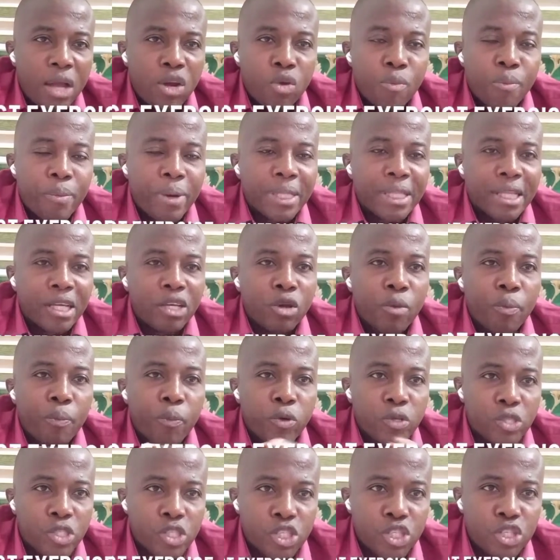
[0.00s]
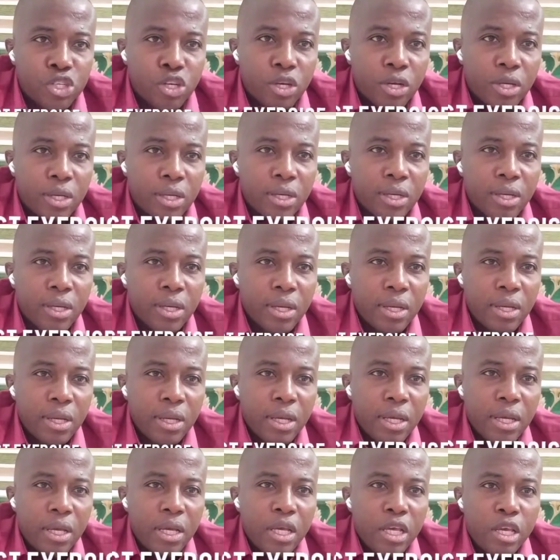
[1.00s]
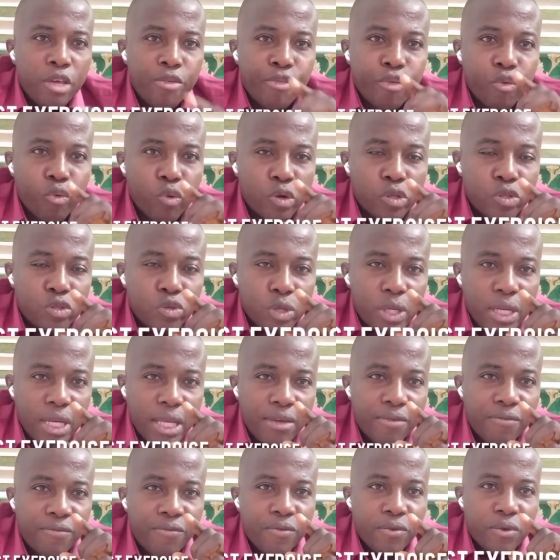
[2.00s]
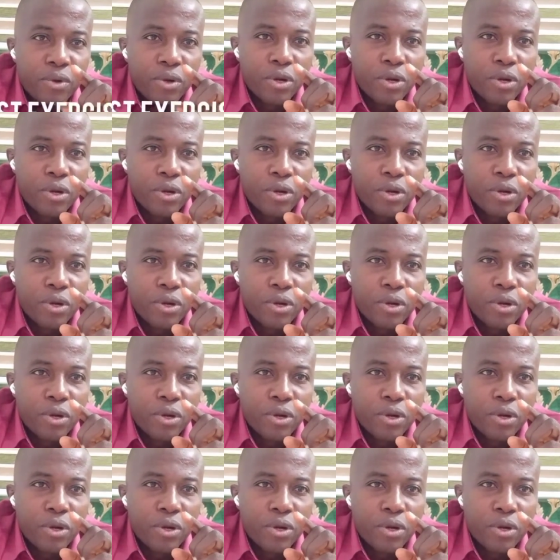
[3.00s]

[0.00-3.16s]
no matter your position, if you want to live